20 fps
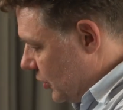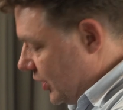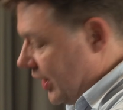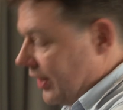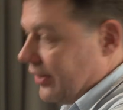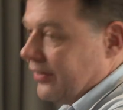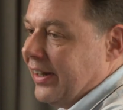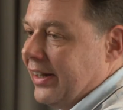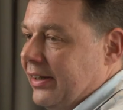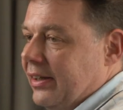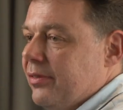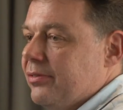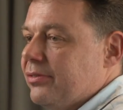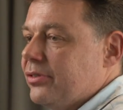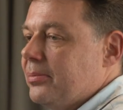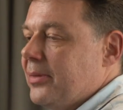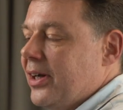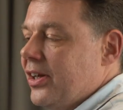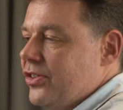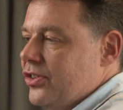generate
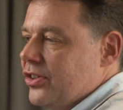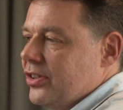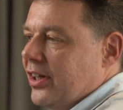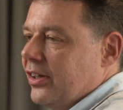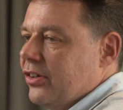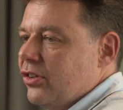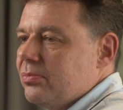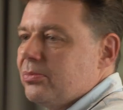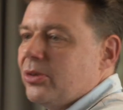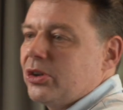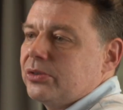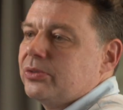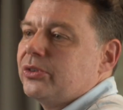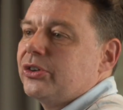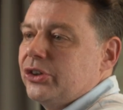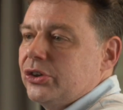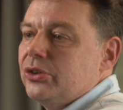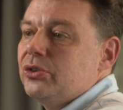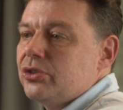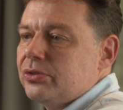information that is much
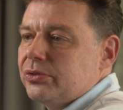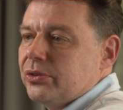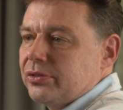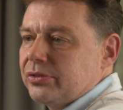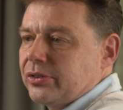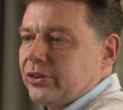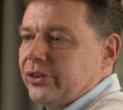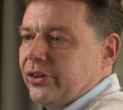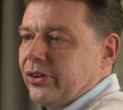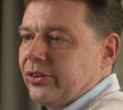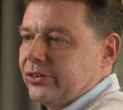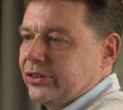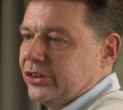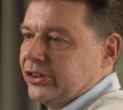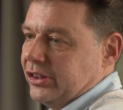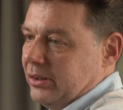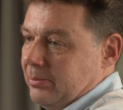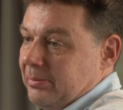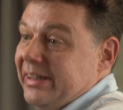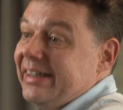more useful for
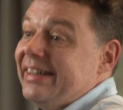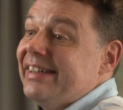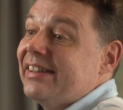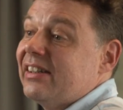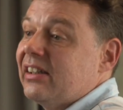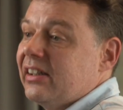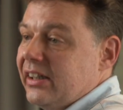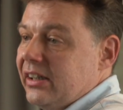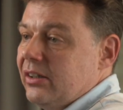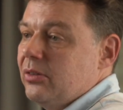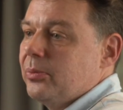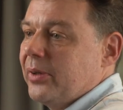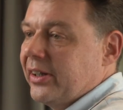doctors immediately